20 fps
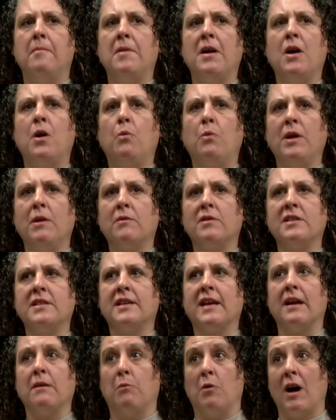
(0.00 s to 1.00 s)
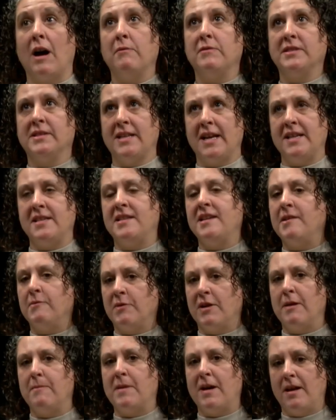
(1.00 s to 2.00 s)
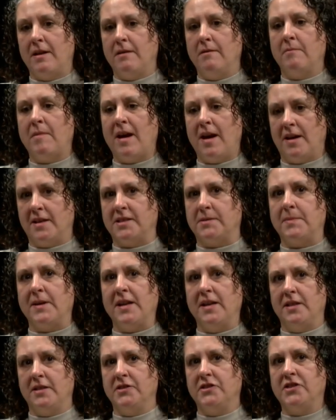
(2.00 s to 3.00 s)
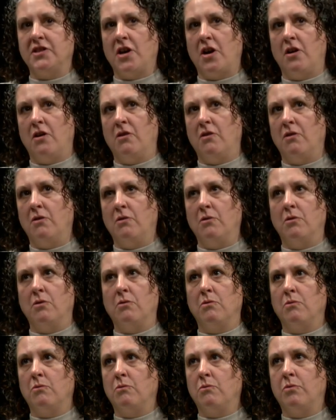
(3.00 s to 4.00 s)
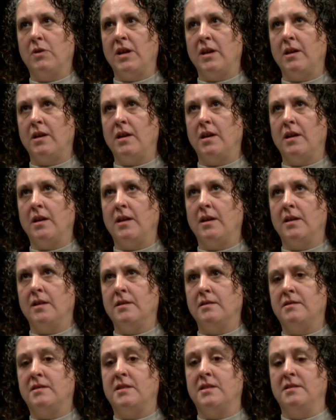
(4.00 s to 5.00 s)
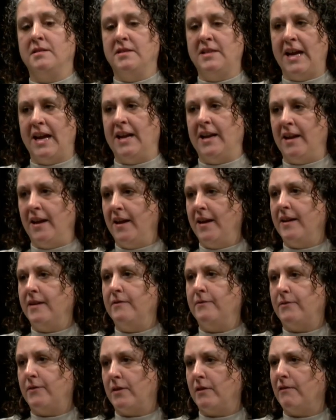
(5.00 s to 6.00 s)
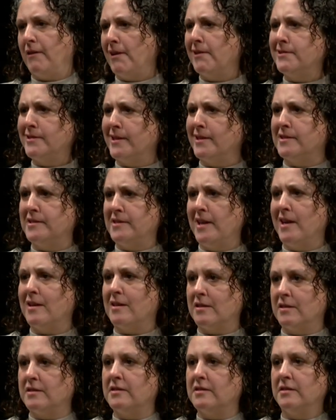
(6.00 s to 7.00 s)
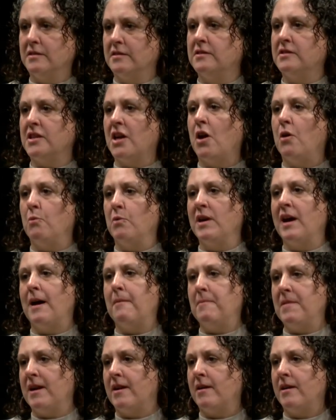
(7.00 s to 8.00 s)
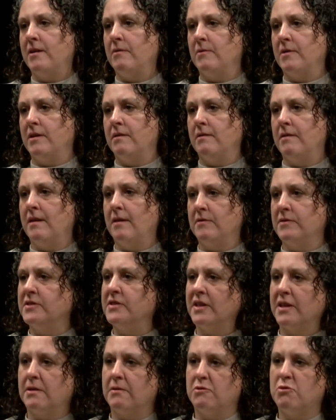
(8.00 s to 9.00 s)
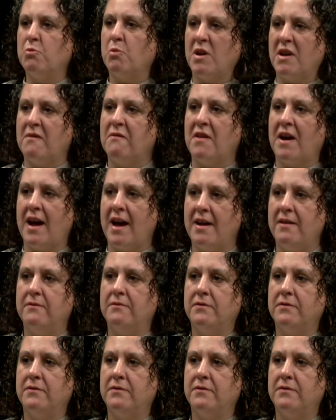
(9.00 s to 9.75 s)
We were together. Well, I was 19 when I met my husband, and so we dated for like 6 years. So we got married when I was like 25.